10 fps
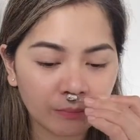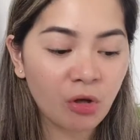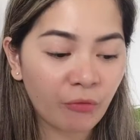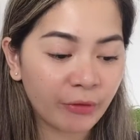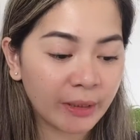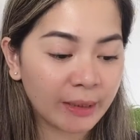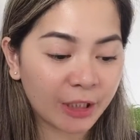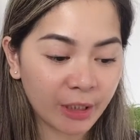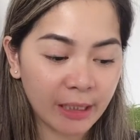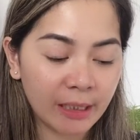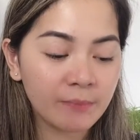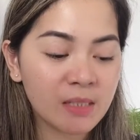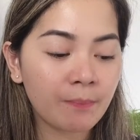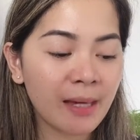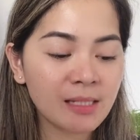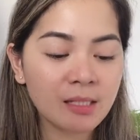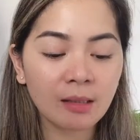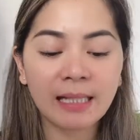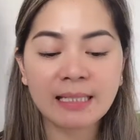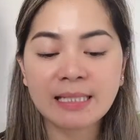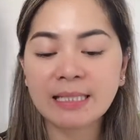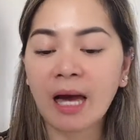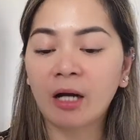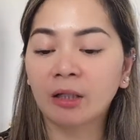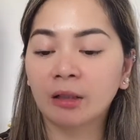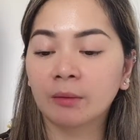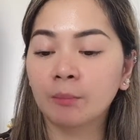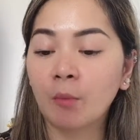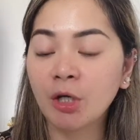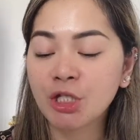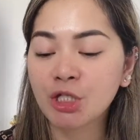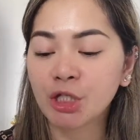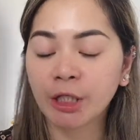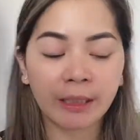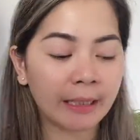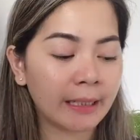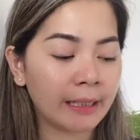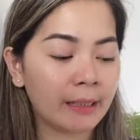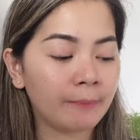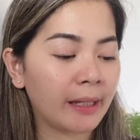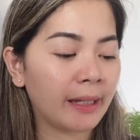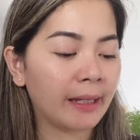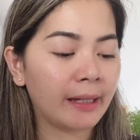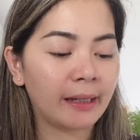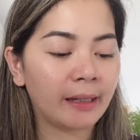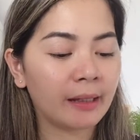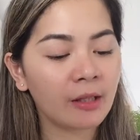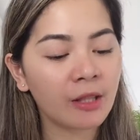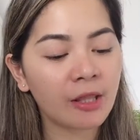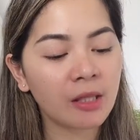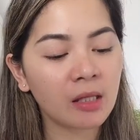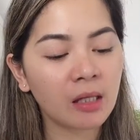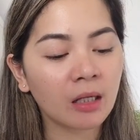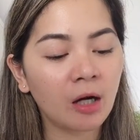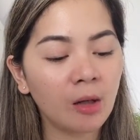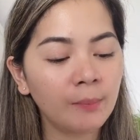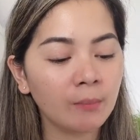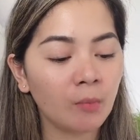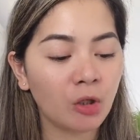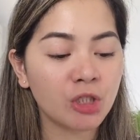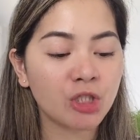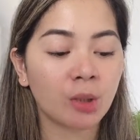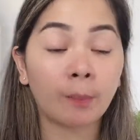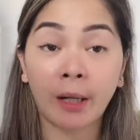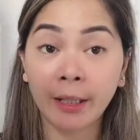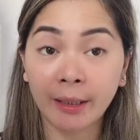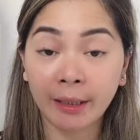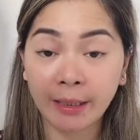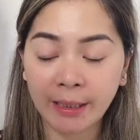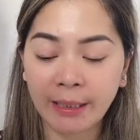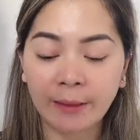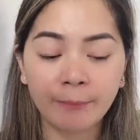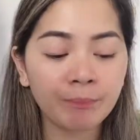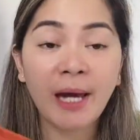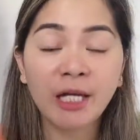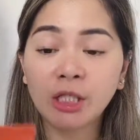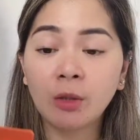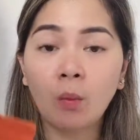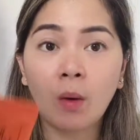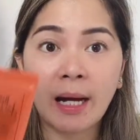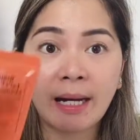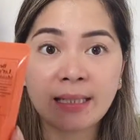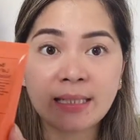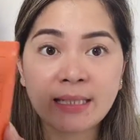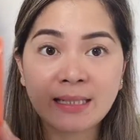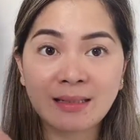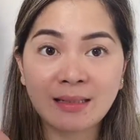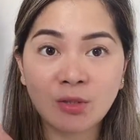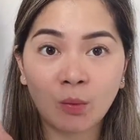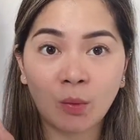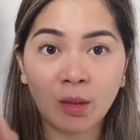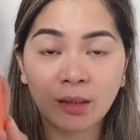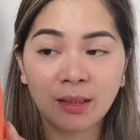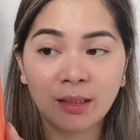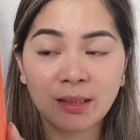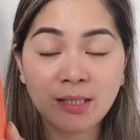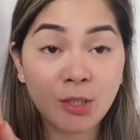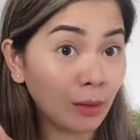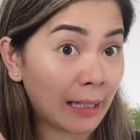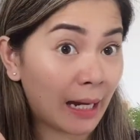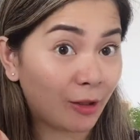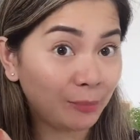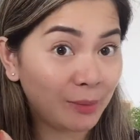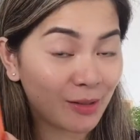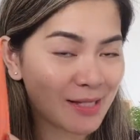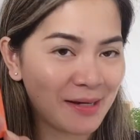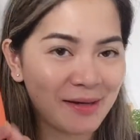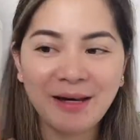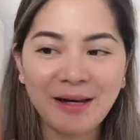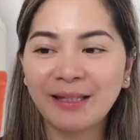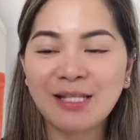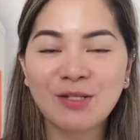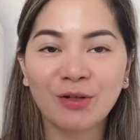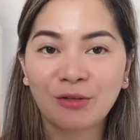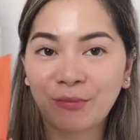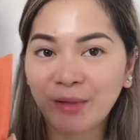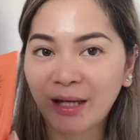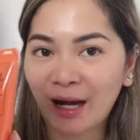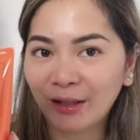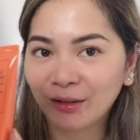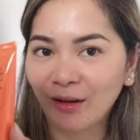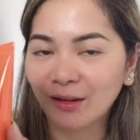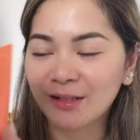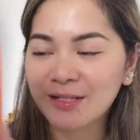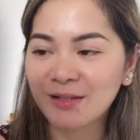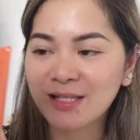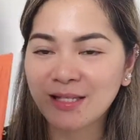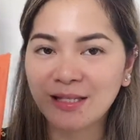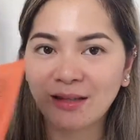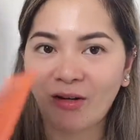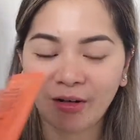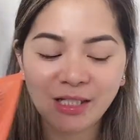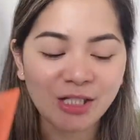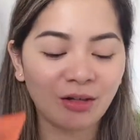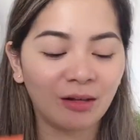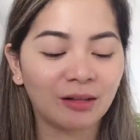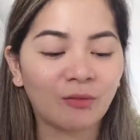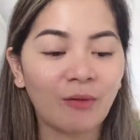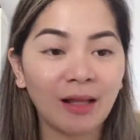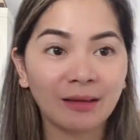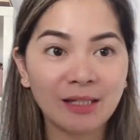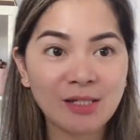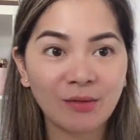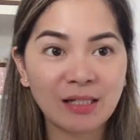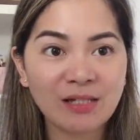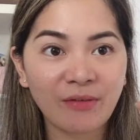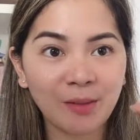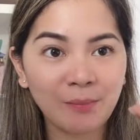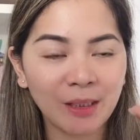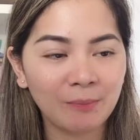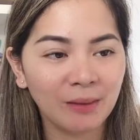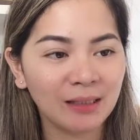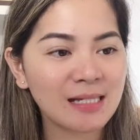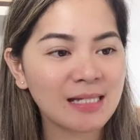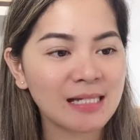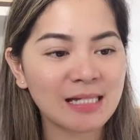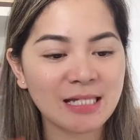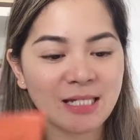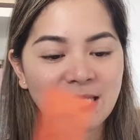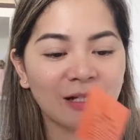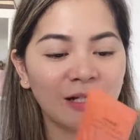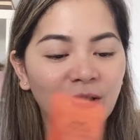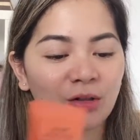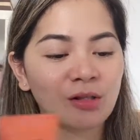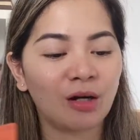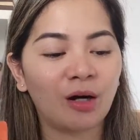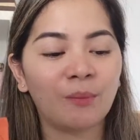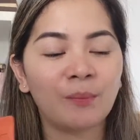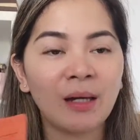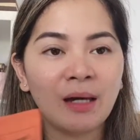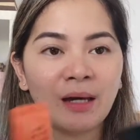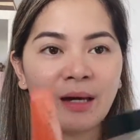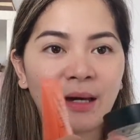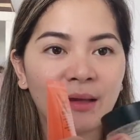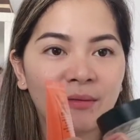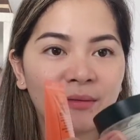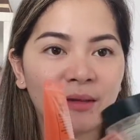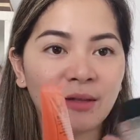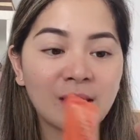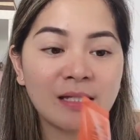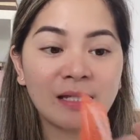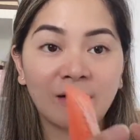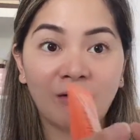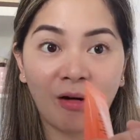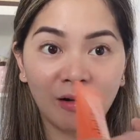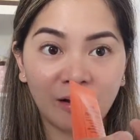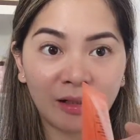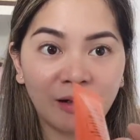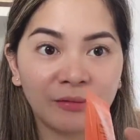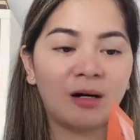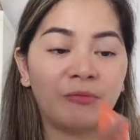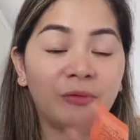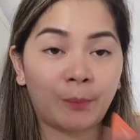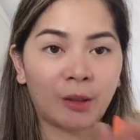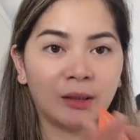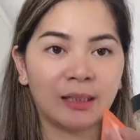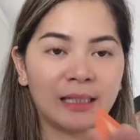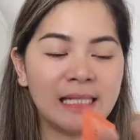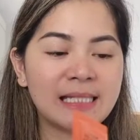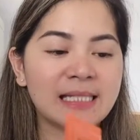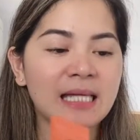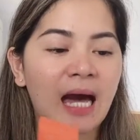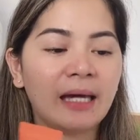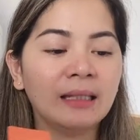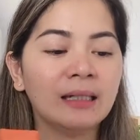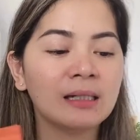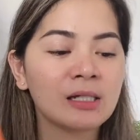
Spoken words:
So for the cream, the Benton Let's Carrot Moisture Cream and the Calming Moisture Barrier Cream. Packaging wise, this one is too loud because they took it from the carrot color, so it's in orange color. Well, this one is very minimalist. It's just green on top, and you can see the color of the product inside.